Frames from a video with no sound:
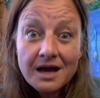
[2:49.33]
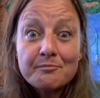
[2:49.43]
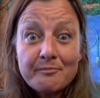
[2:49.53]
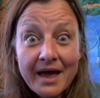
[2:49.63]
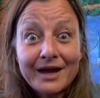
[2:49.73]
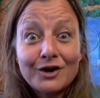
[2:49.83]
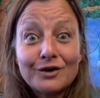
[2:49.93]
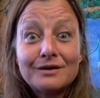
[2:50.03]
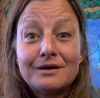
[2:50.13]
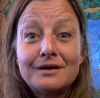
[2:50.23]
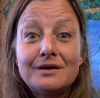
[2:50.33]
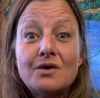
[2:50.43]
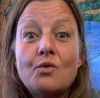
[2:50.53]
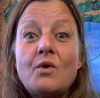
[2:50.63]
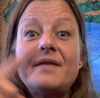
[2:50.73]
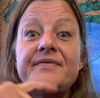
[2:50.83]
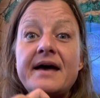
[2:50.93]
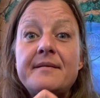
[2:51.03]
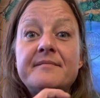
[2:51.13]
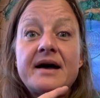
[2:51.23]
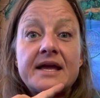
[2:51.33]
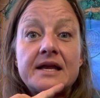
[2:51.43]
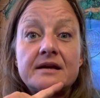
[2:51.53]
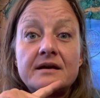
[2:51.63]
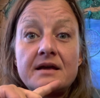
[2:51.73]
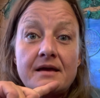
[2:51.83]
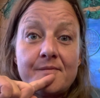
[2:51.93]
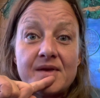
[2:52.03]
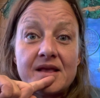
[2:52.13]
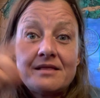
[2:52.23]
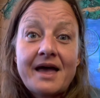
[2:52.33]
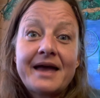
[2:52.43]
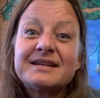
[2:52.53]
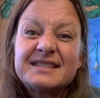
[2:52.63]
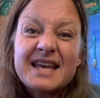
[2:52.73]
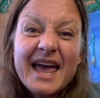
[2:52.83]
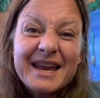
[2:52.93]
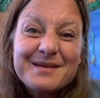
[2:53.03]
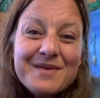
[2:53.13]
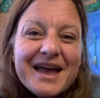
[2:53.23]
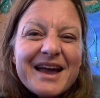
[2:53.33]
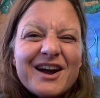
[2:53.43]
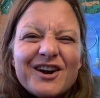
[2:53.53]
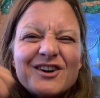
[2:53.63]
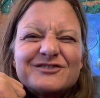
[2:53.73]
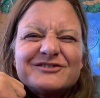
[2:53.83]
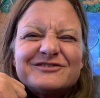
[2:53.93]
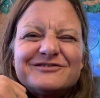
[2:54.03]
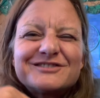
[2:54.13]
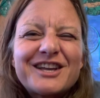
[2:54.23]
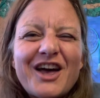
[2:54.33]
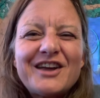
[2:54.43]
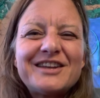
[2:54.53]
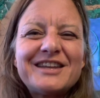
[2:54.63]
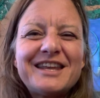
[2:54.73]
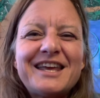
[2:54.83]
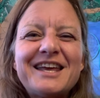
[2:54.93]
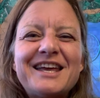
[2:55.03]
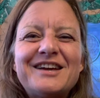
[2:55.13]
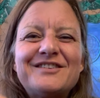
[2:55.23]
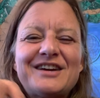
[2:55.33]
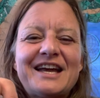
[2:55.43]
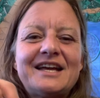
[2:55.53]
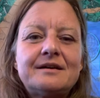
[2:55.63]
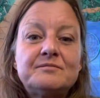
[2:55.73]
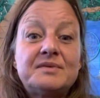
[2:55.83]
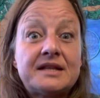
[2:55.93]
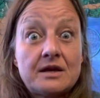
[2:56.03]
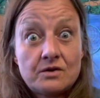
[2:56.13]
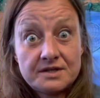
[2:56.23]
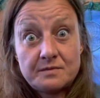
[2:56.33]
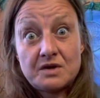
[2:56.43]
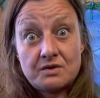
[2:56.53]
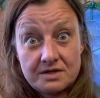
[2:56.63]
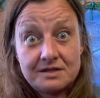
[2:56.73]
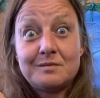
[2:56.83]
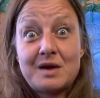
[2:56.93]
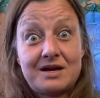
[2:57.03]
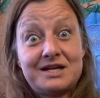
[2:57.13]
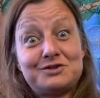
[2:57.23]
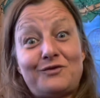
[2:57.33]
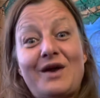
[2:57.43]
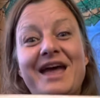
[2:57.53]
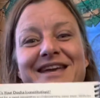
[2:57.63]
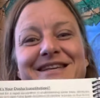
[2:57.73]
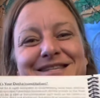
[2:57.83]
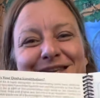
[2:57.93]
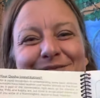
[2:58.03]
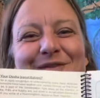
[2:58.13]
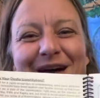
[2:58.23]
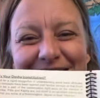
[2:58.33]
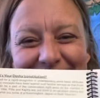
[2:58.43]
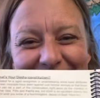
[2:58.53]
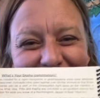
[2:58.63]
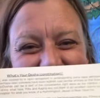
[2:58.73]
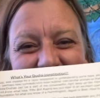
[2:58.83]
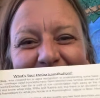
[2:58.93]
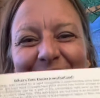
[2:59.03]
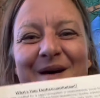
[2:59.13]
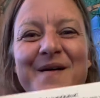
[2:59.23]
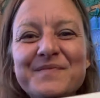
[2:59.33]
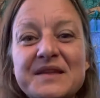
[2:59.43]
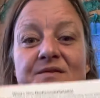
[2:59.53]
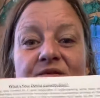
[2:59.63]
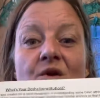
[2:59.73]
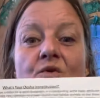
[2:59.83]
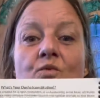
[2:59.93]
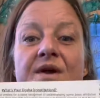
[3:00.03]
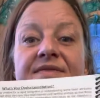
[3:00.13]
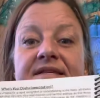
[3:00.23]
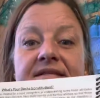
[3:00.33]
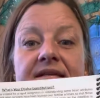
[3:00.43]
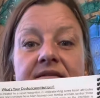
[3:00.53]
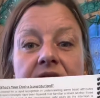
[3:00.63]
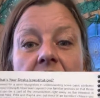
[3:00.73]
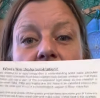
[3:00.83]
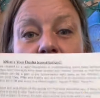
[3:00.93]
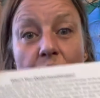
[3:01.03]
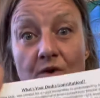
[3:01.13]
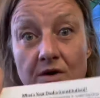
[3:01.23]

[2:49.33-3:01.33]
bear, what that might be like. Teddy bear, cuddly, right? But they could also be grizzly bear and eat your face. But okay. So with the system, we're